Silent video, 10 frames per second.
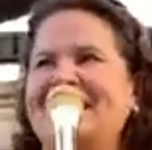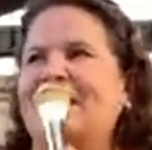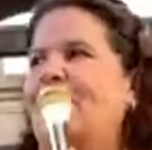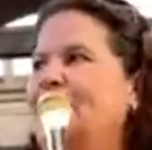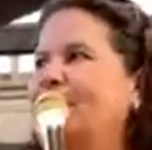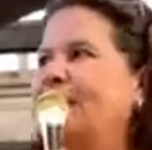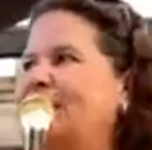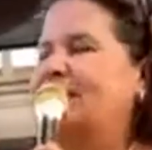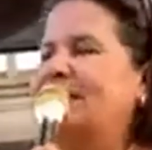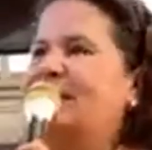Oh my gosh,
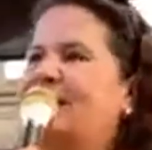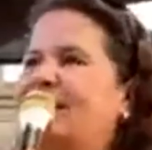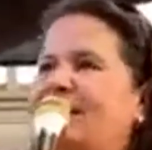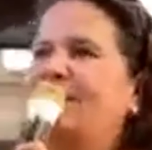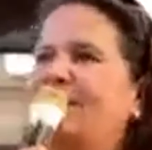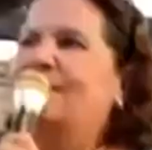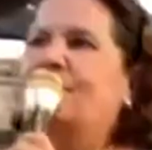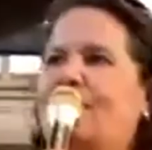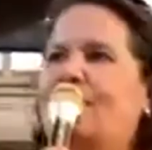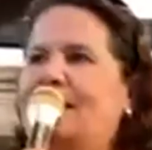the stars walk
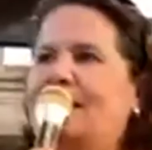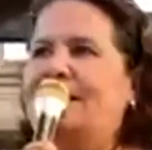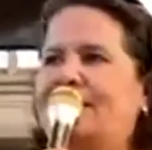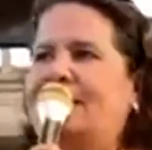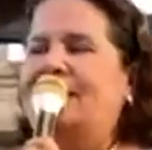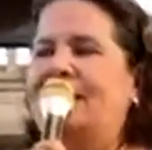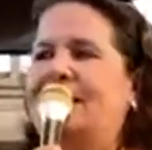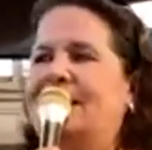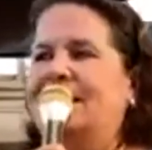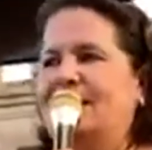amongst you down
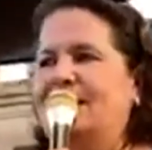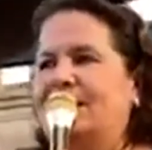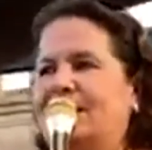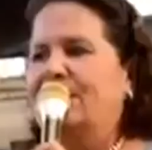here. Sean